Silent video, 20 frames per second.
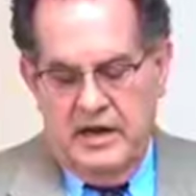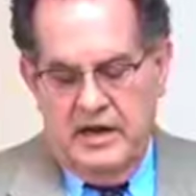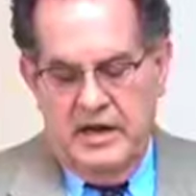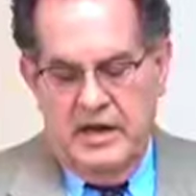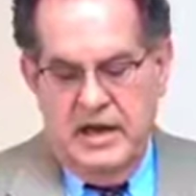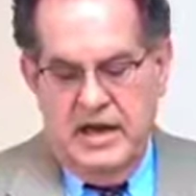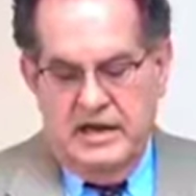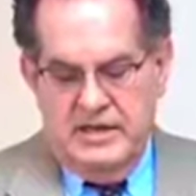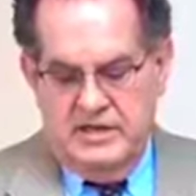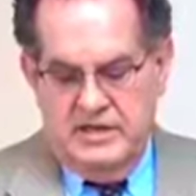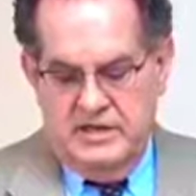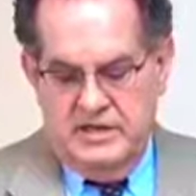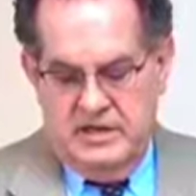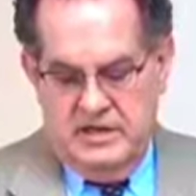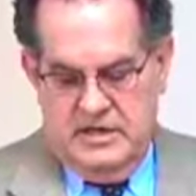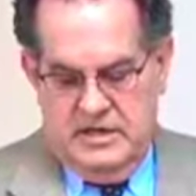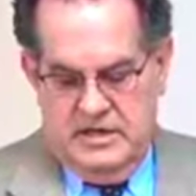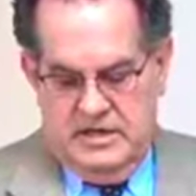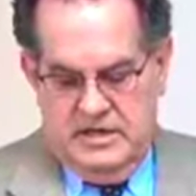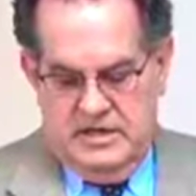And yet,
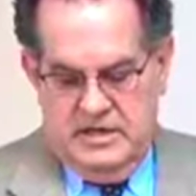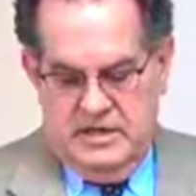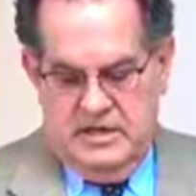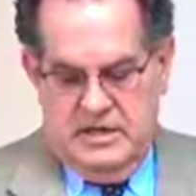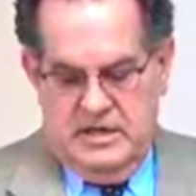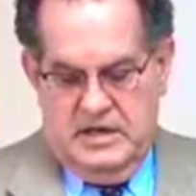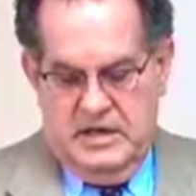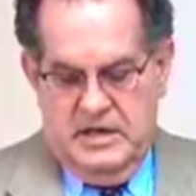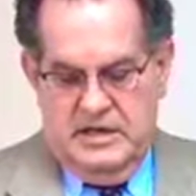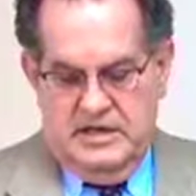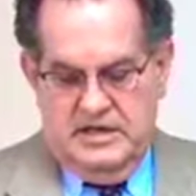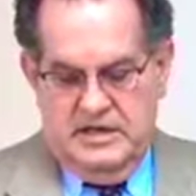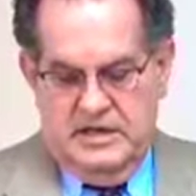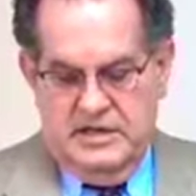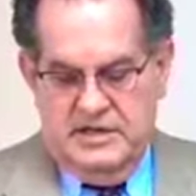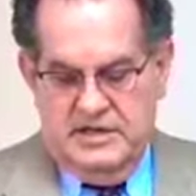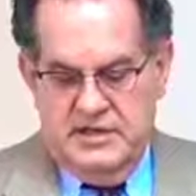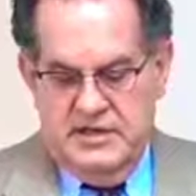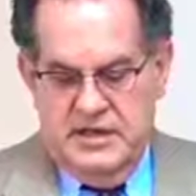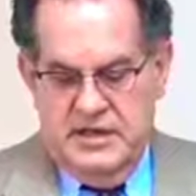it
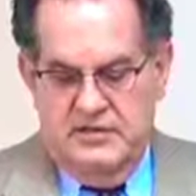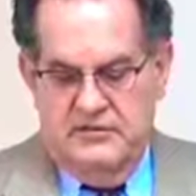is